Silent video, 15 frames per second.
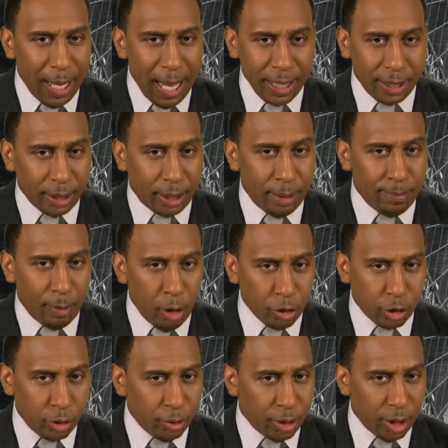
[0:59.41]
the
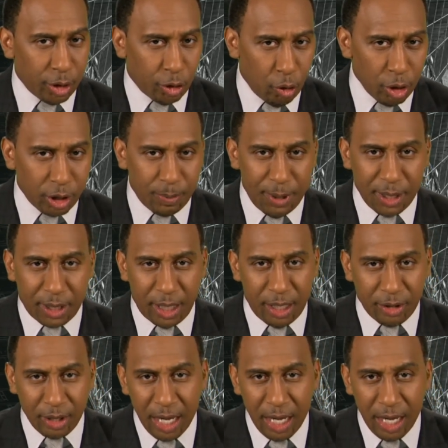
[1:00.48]
commercials, endorsement deals,